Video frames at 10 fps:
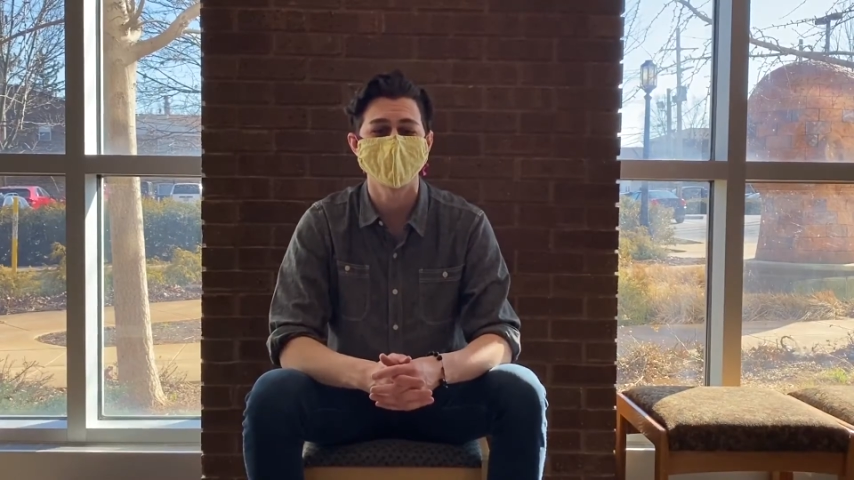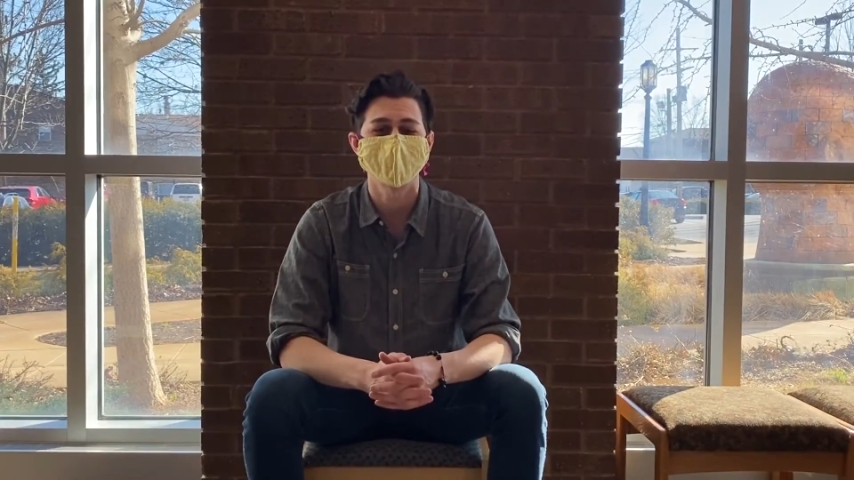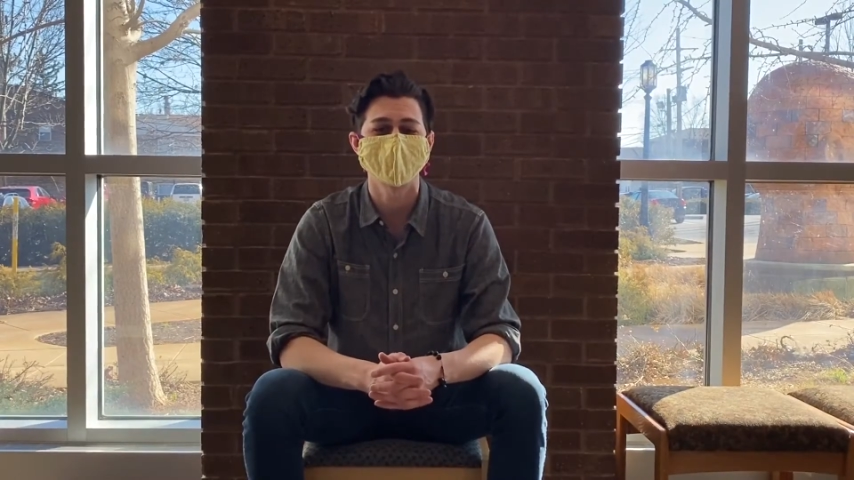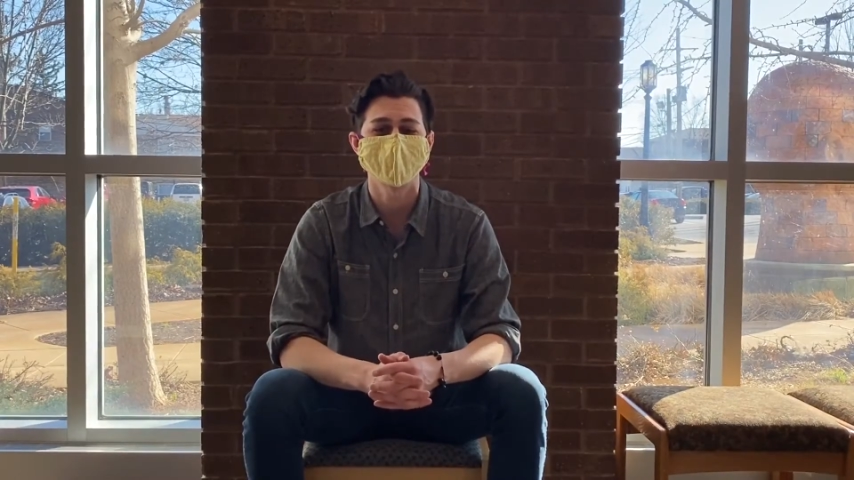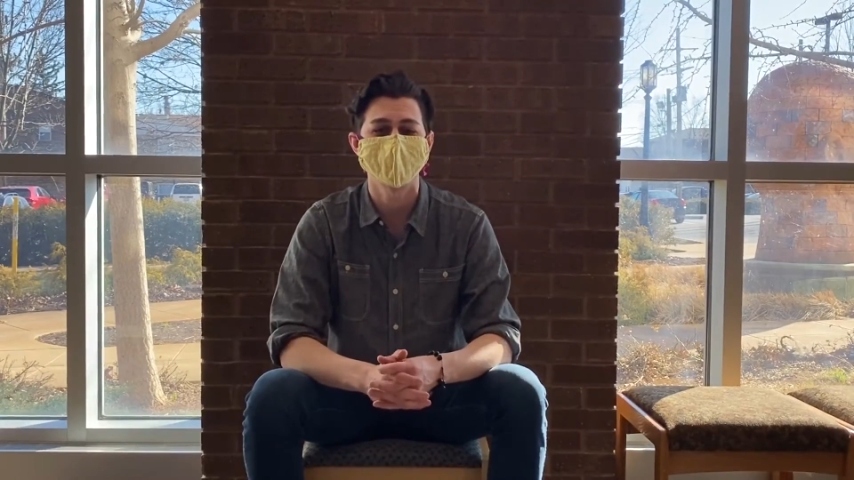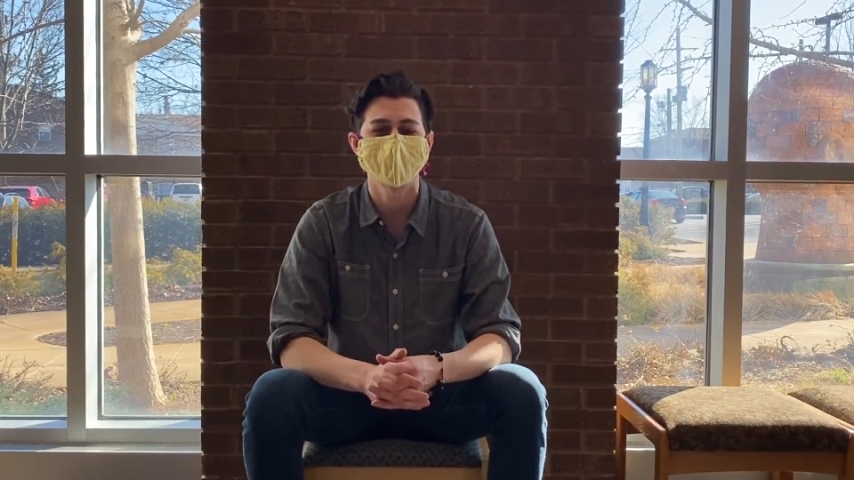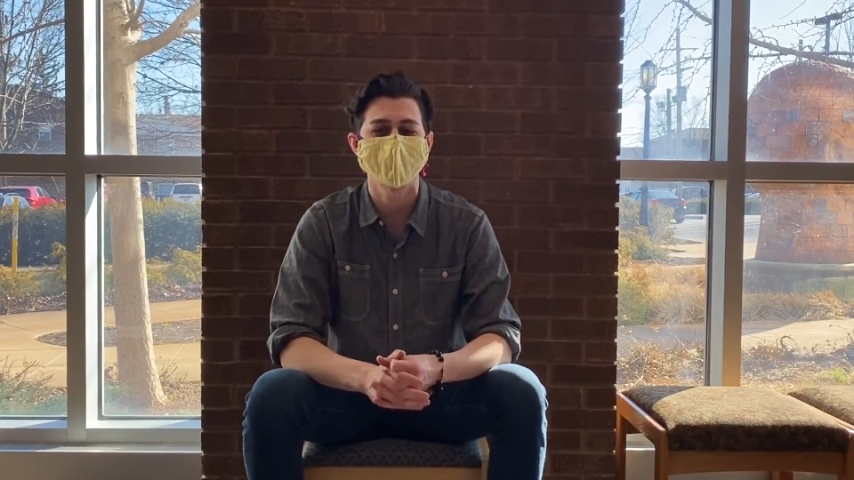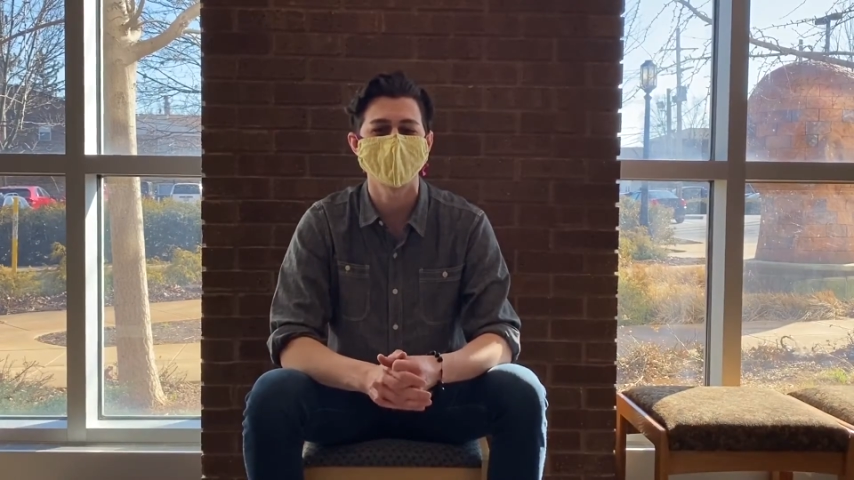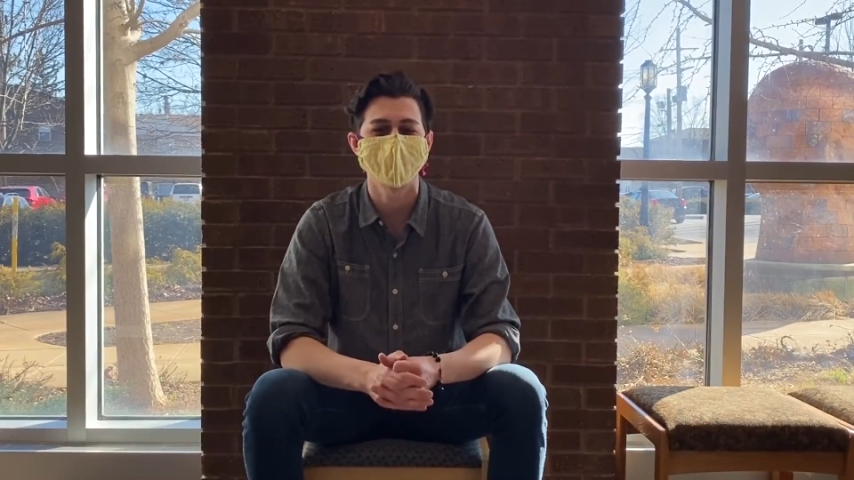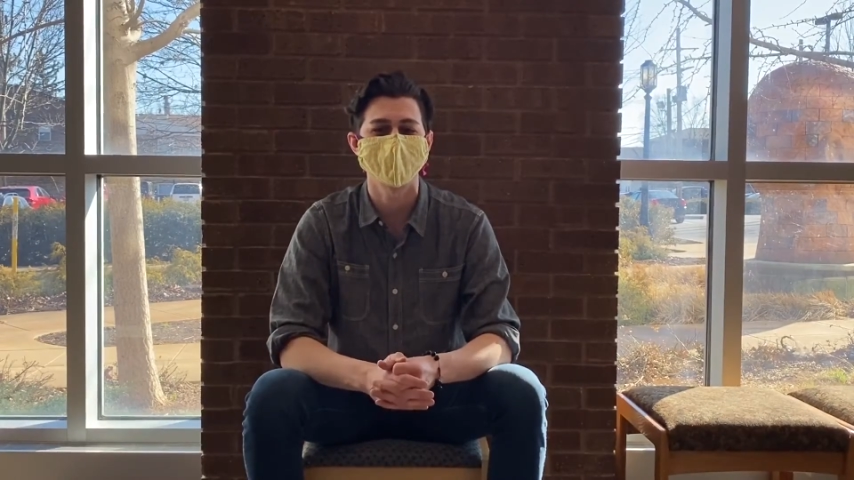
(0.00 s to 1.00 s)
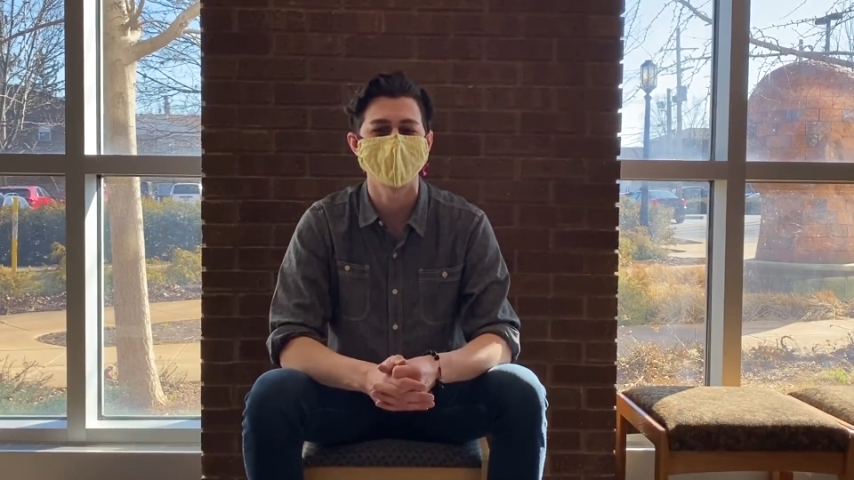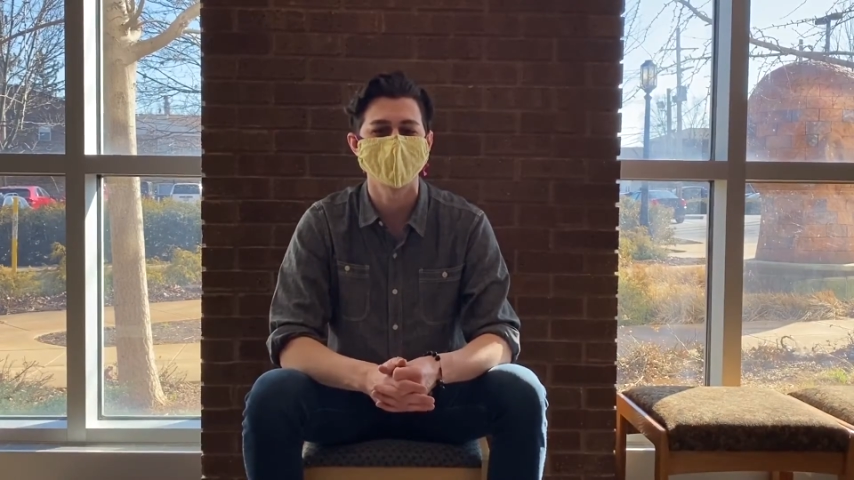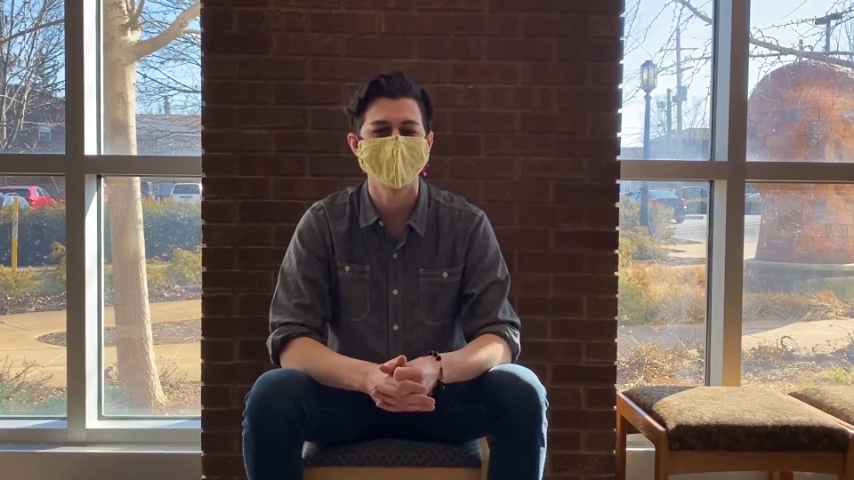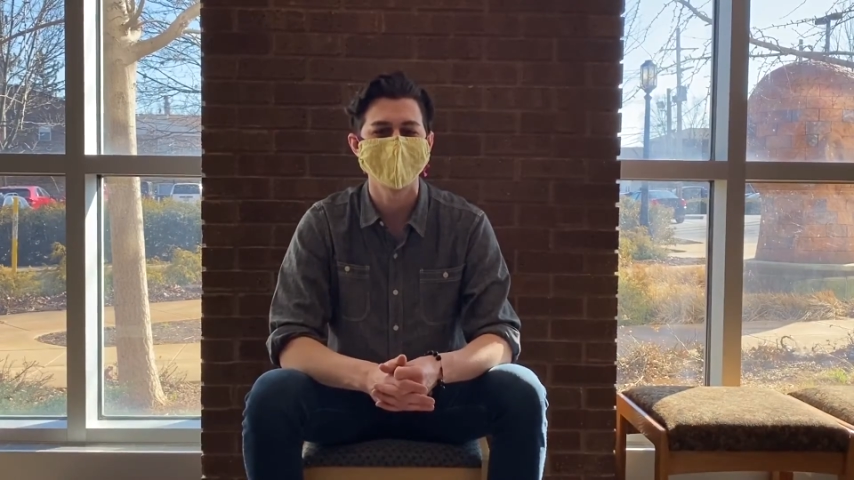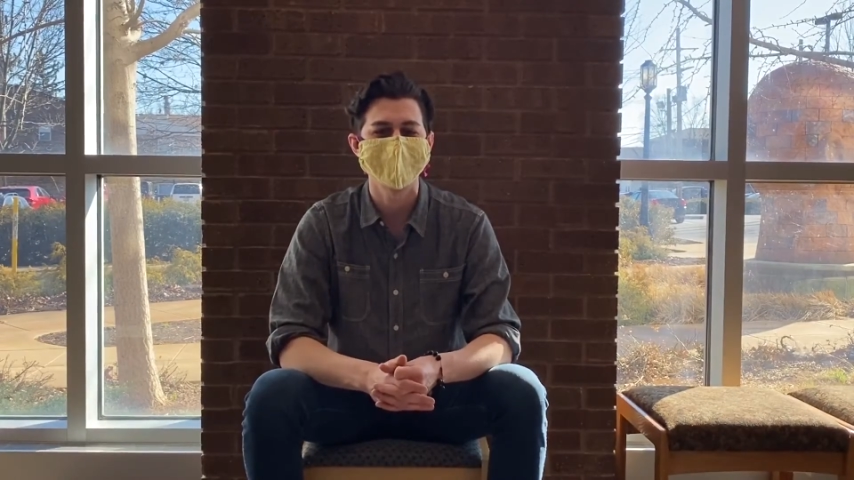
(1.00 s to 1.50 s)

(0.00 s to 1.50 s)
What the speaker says: but at the same time, it was